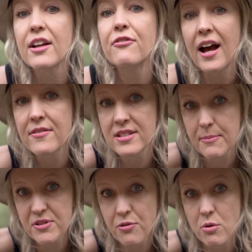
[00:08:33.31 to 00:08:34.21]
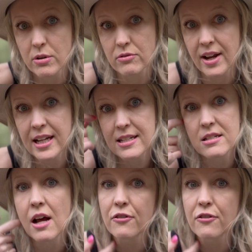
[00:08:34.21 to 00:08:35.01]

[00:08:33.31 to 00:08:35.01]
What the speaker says: 5 steps forward, right? It's not